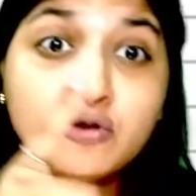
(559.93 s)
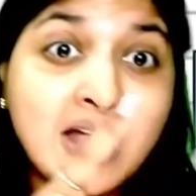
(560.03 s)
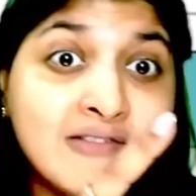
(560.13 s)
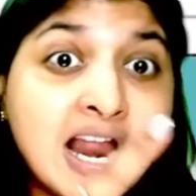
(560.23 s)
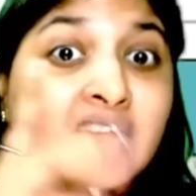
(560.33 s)
So
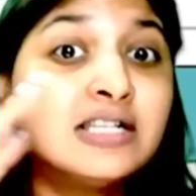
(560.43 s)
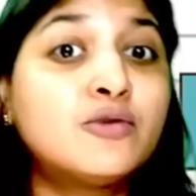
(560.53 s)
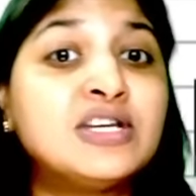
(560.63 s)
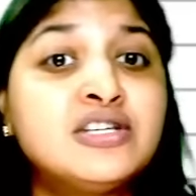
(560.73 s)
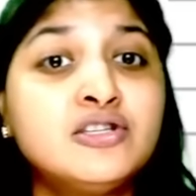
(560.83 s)
I will ask
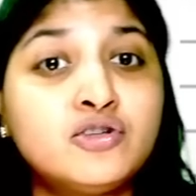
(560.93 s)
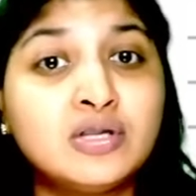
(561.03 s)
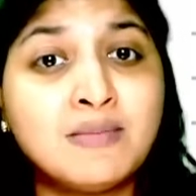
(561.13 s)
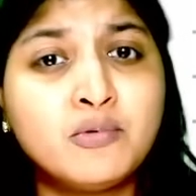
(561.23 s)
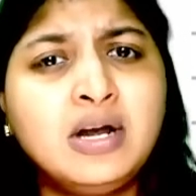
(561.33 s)
questions to
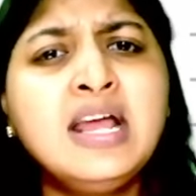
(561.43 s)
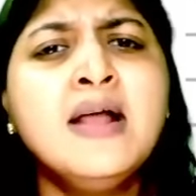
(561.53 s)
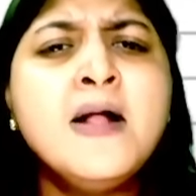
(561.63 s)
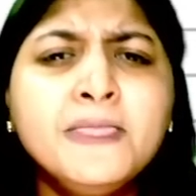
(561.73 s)
them only.